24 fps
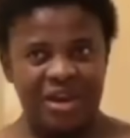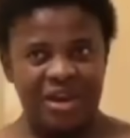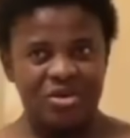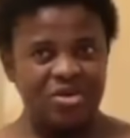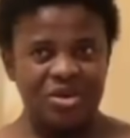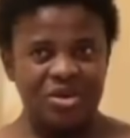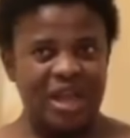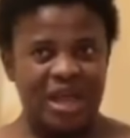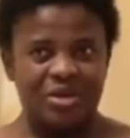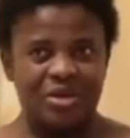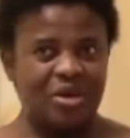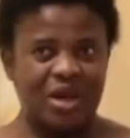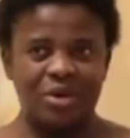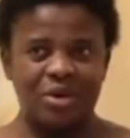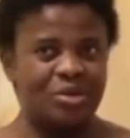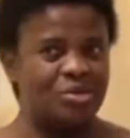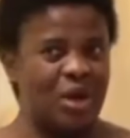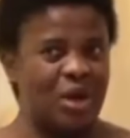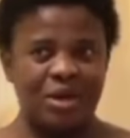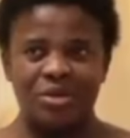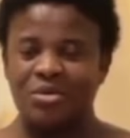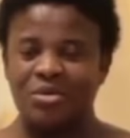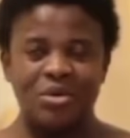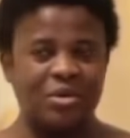I
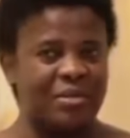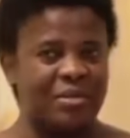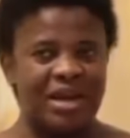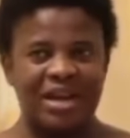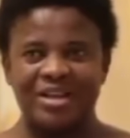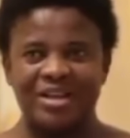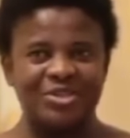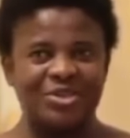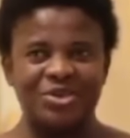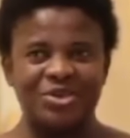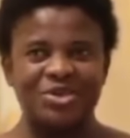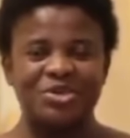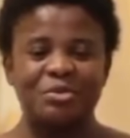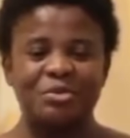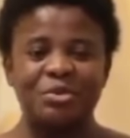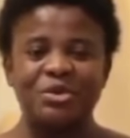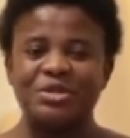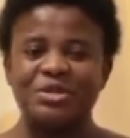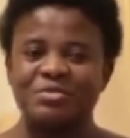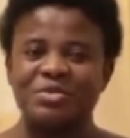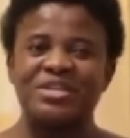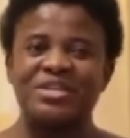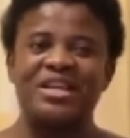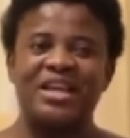know normal at all. It's
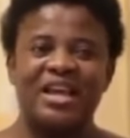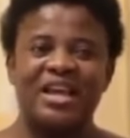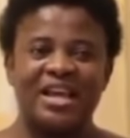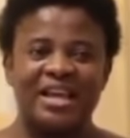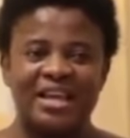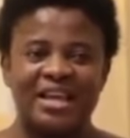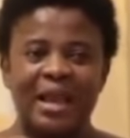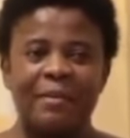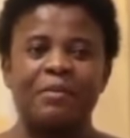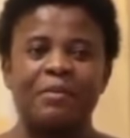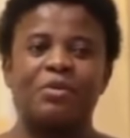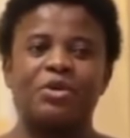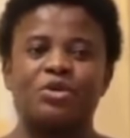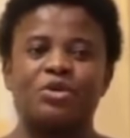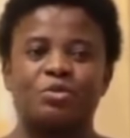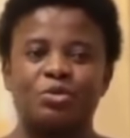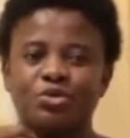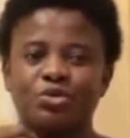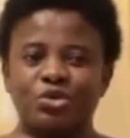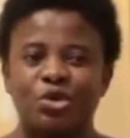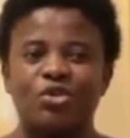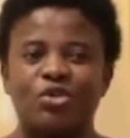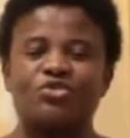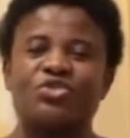supposed to be, you get people who
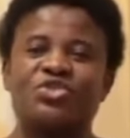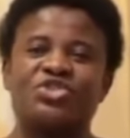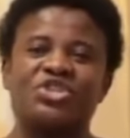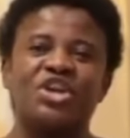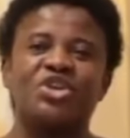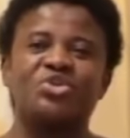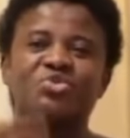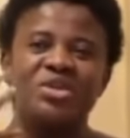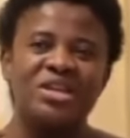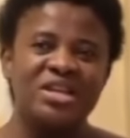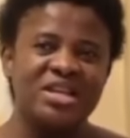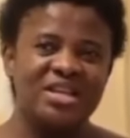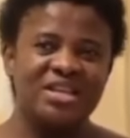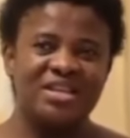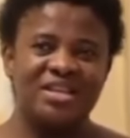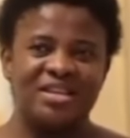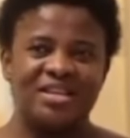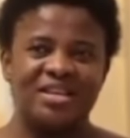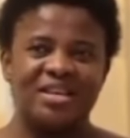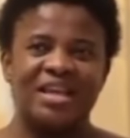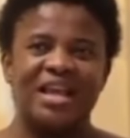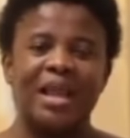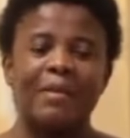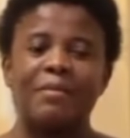supposed to love you genuinely,
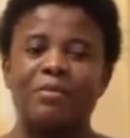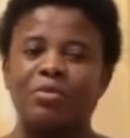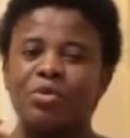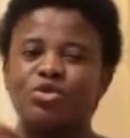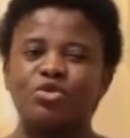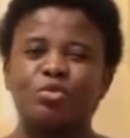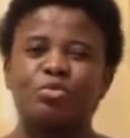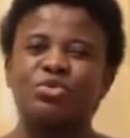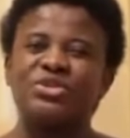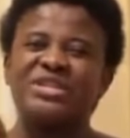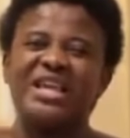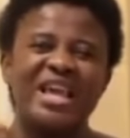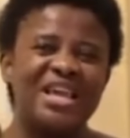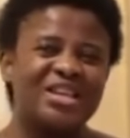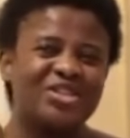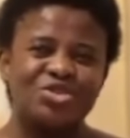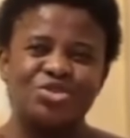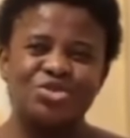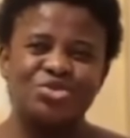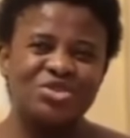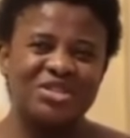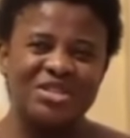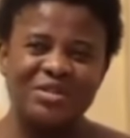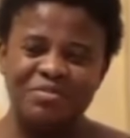you get people who supposed to
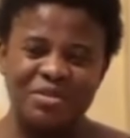hate you